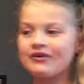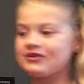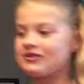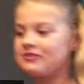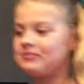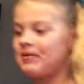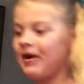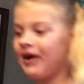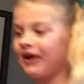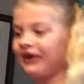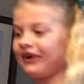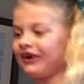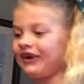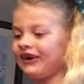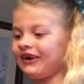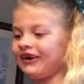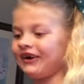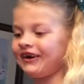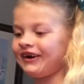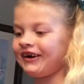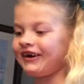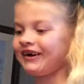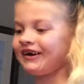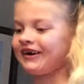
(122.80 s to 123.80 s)
was
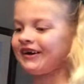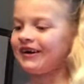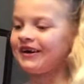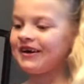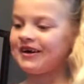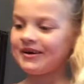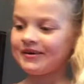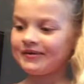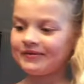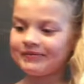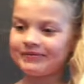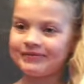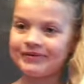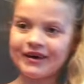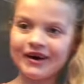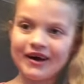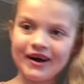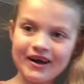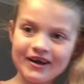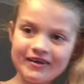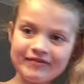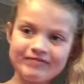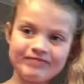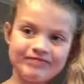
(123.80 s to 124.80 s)
better,
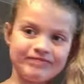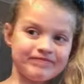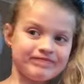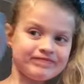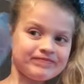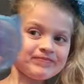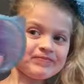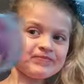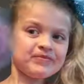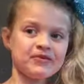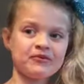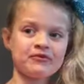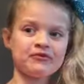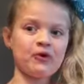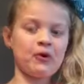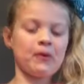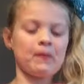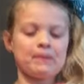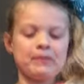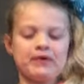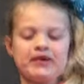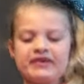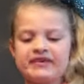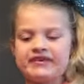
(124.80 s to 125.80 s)
but the foam
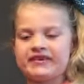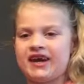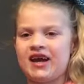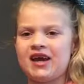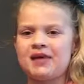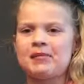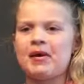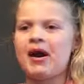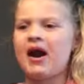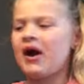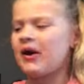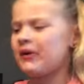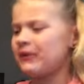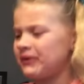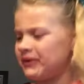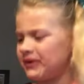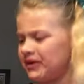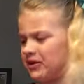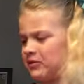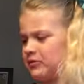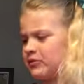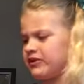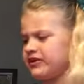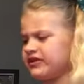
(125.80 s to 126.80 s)
beads came out
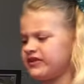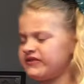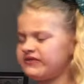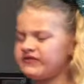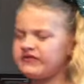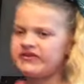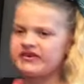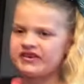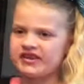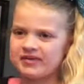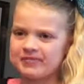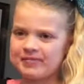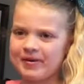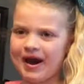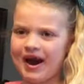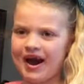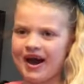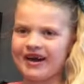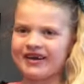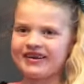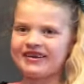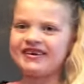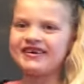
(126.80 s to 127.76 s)
and it was really bad.